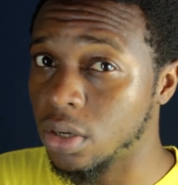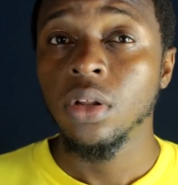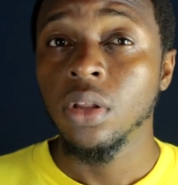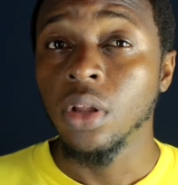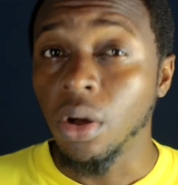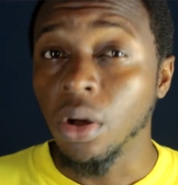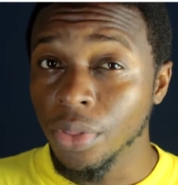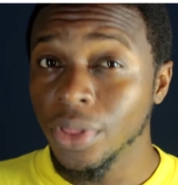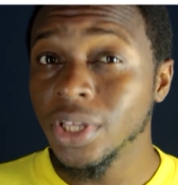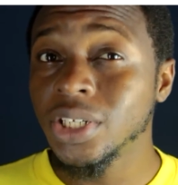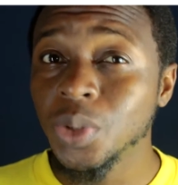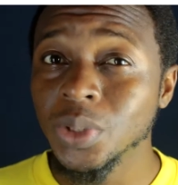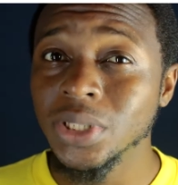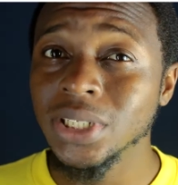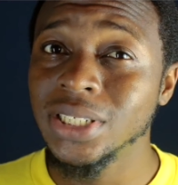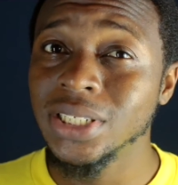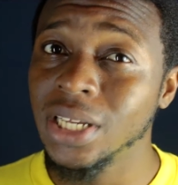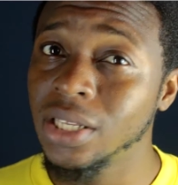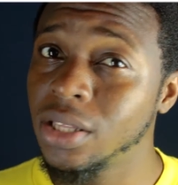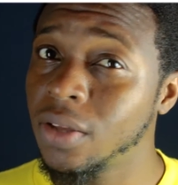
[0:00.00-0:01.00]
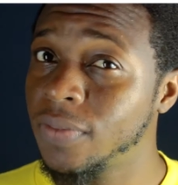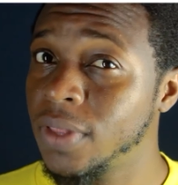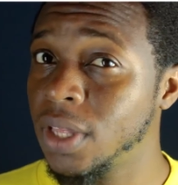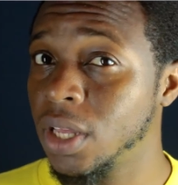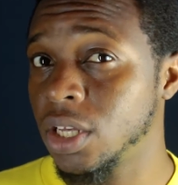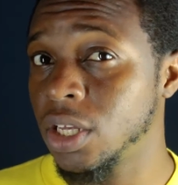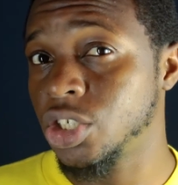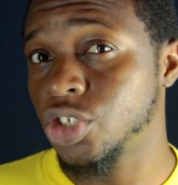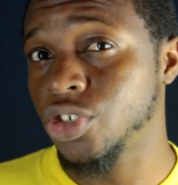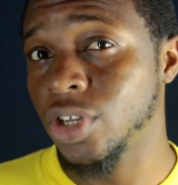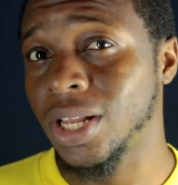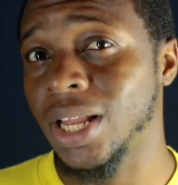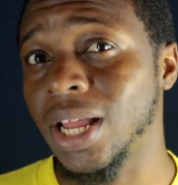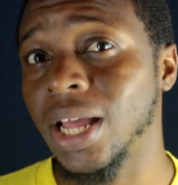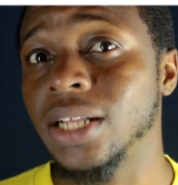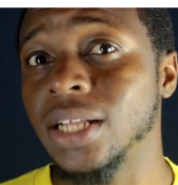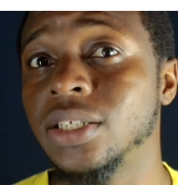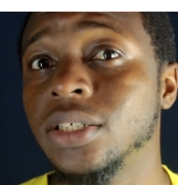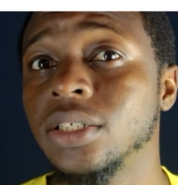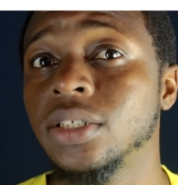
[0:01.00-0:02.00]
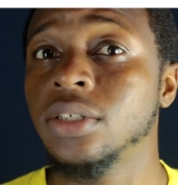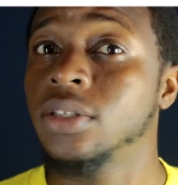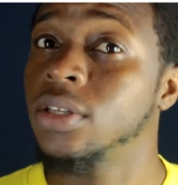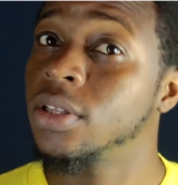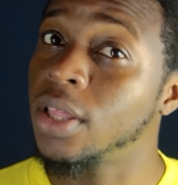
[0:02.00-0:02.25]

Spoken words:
Now, this was the state of the Israelites.